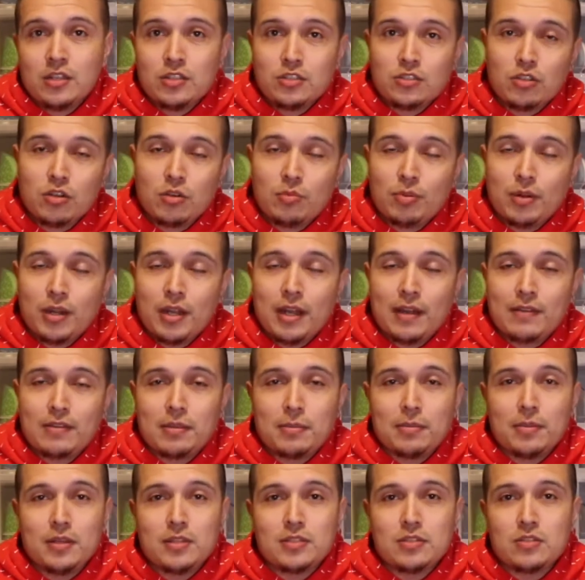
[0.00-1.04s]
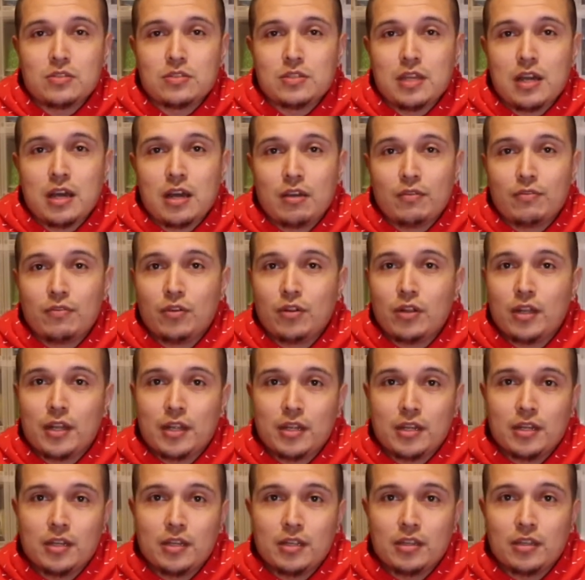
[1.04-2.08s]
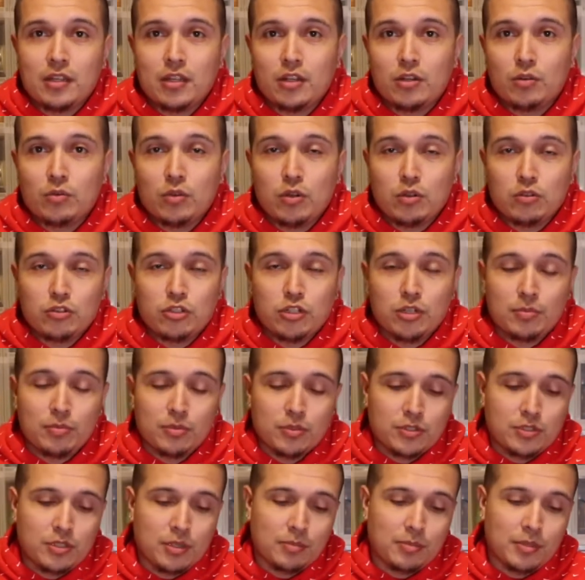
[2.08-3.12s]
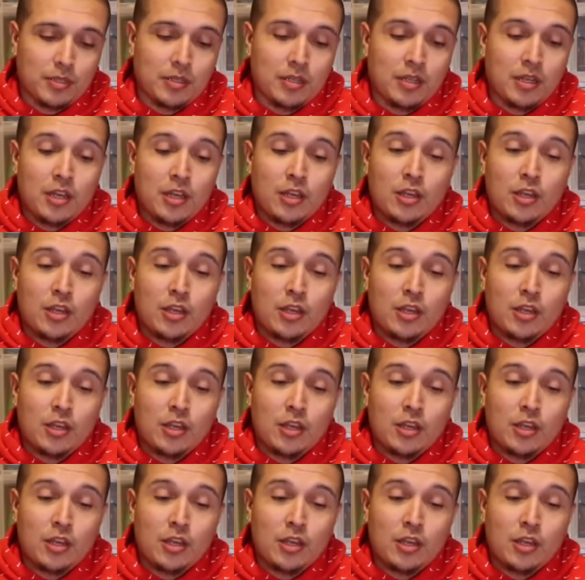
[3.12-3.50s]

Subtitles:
So I'll probably have to bust those out for like a Thunder road trip or something.